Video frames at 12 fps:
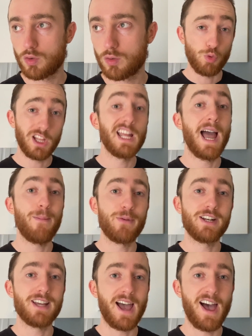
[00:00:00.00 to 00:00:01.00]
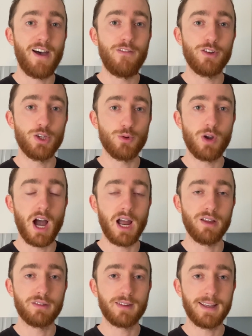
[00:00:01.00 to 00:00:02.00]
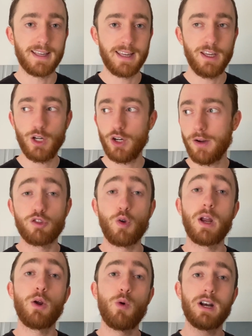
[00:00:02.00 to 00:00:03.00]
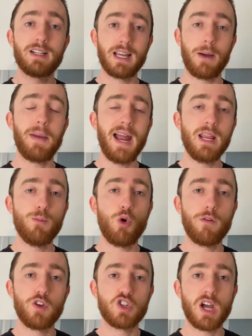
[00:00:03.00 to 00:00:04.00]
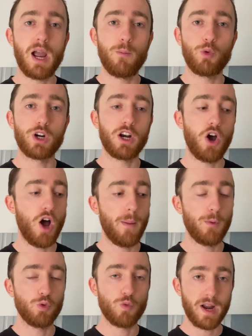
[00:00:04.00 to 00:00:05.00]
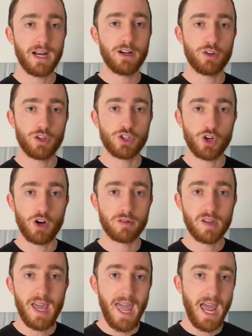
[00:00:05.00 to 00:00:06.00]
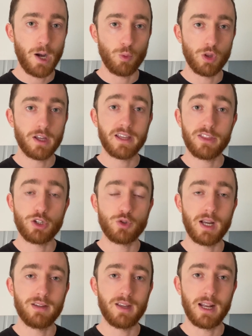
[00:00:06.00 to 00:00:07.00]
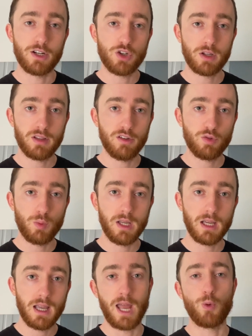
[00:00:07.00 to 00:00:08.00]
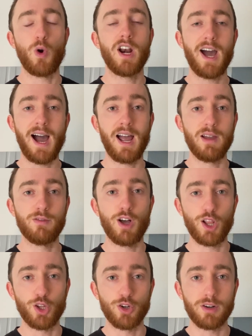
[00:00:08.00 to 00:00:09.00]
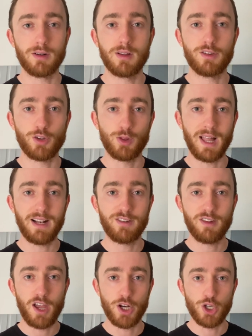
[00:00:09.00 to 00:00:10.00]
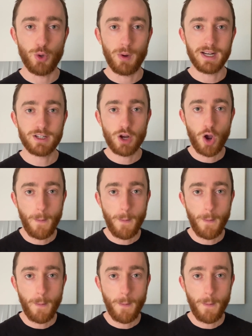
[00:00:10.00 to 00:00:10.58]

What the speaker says: really happy to have you guys here. So I don't want to take up any more of your time. We're going to hop right into the charts and we'll look at the trades that I took this week and what I've learned. So let's do it.